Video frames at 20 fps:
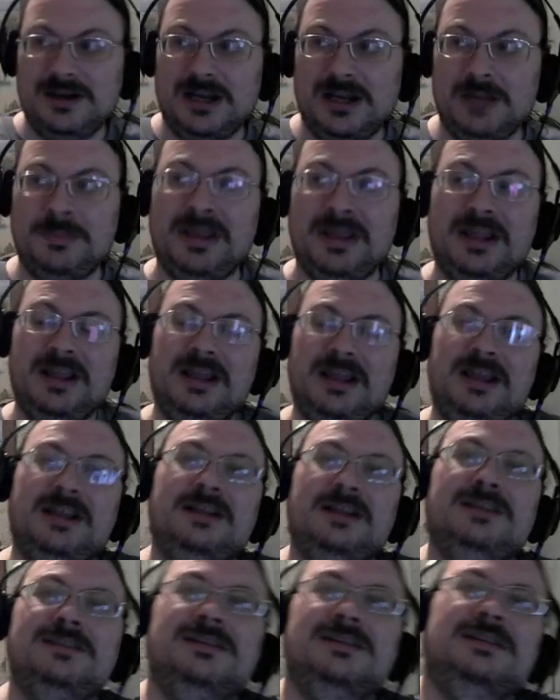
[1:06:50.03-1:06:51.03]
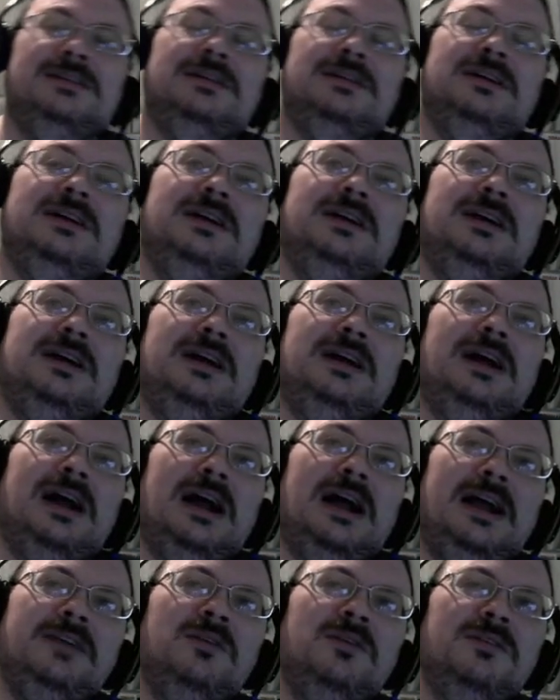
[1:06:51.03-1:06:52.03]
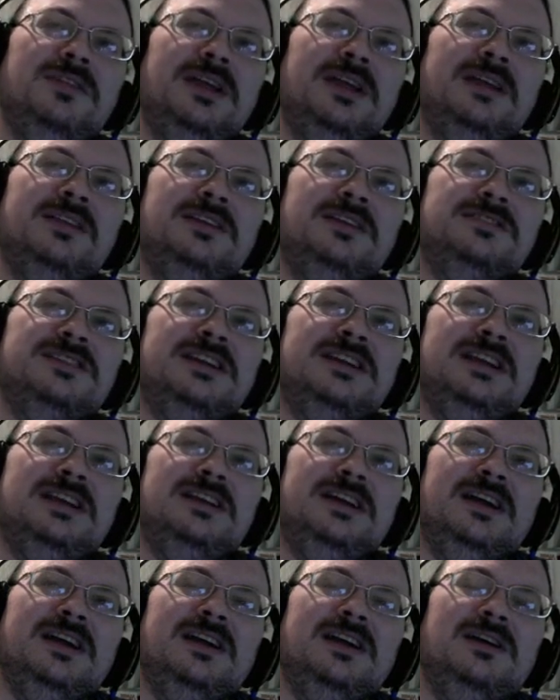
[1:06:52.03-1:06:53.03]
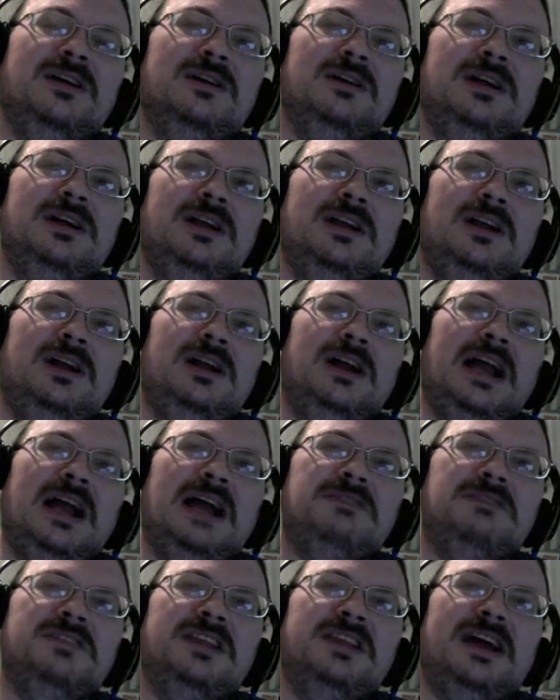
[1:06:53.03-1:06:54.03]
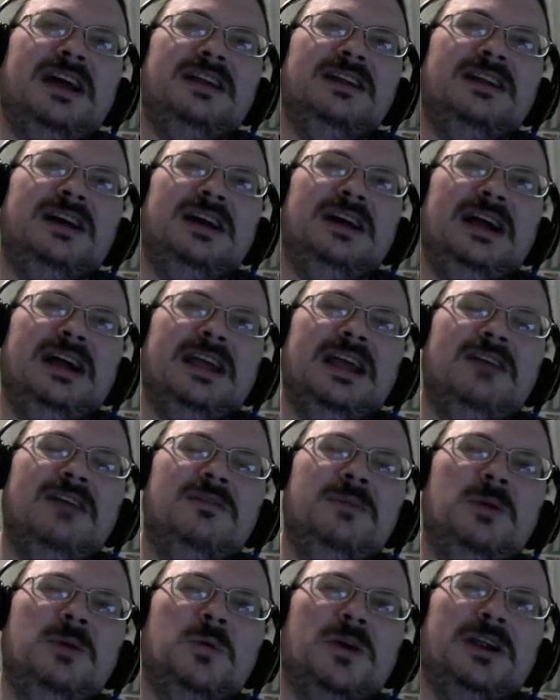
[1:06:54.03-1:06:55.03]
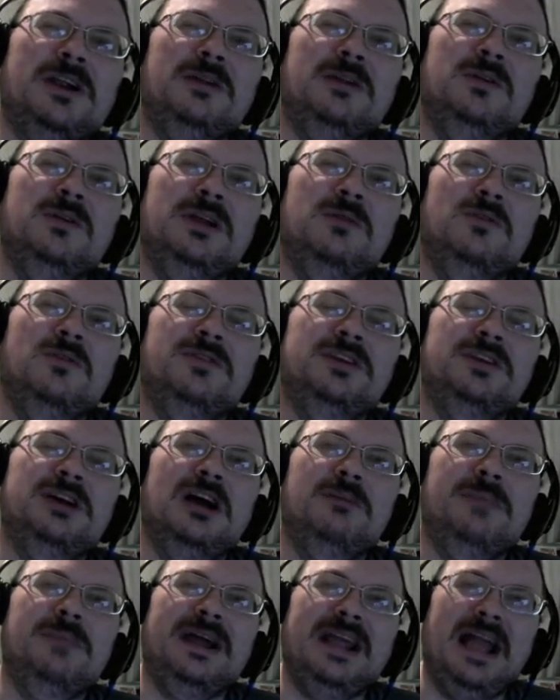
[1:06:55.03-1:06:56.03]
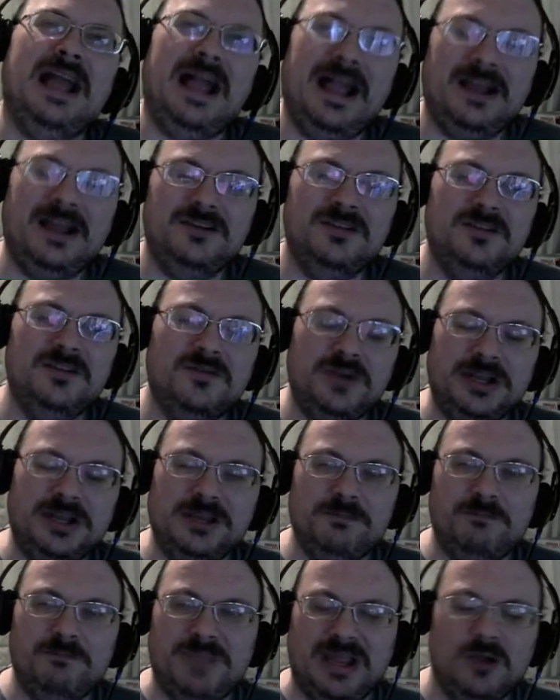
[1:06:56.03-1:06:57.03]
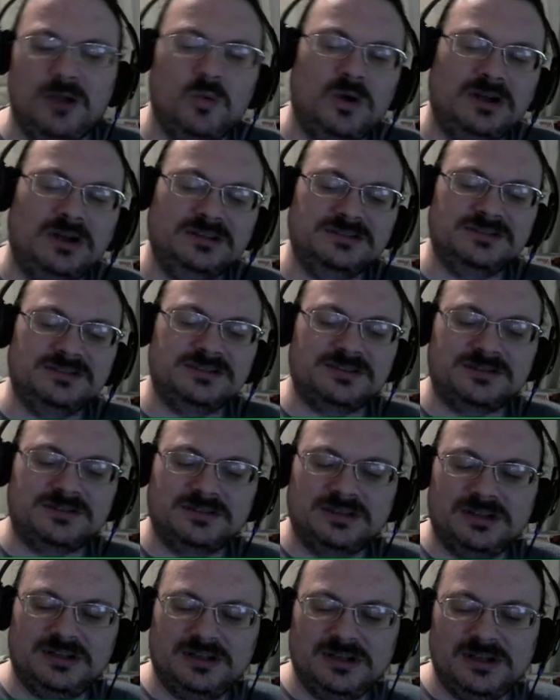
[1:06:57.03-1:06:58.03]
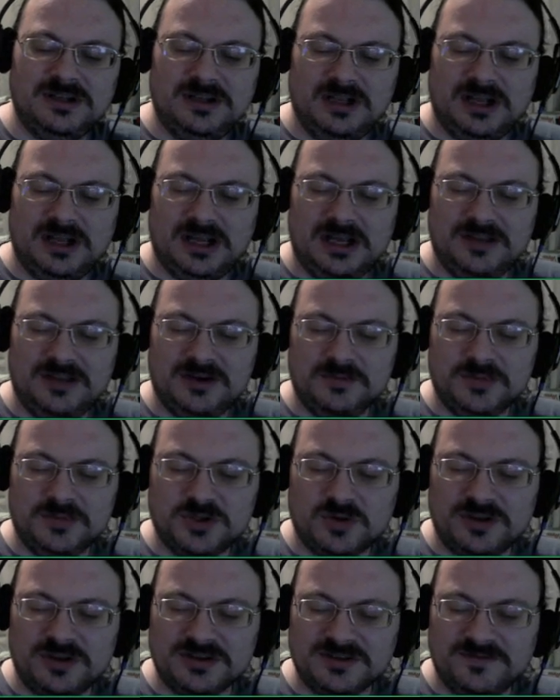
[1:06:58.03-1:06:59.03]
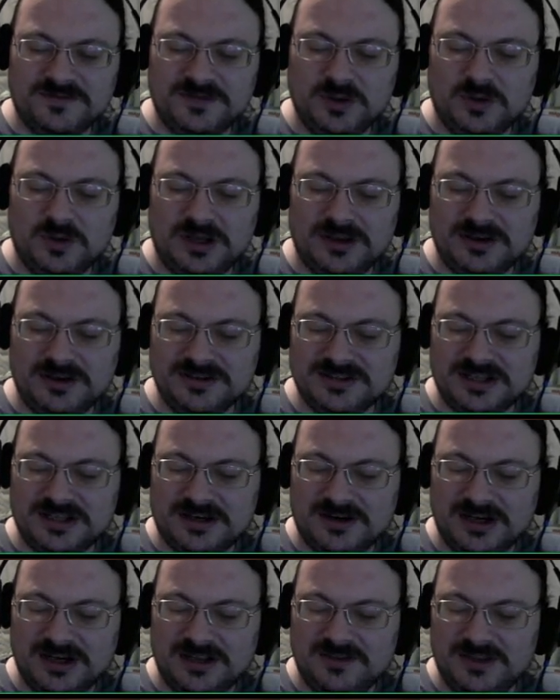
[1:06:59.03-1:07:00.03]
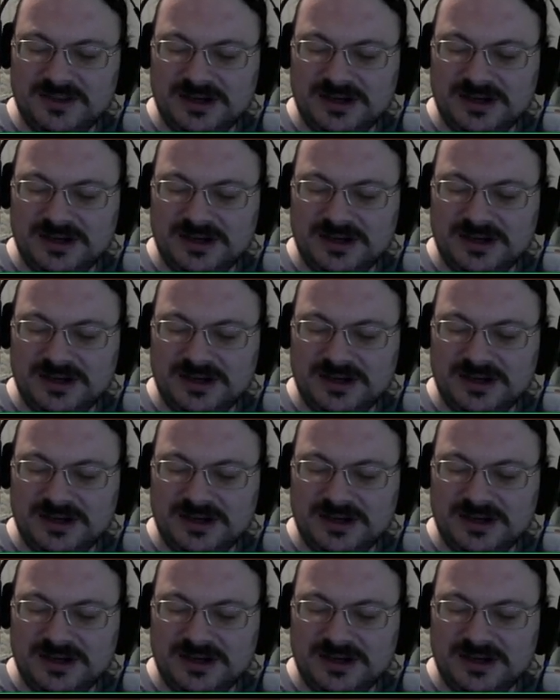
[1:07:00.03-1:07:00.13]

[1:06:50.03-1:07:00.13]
I mean, I don't think there's any like after that. I can't remember like off the top of my head the really big ones. I'm sure there's a few others that are in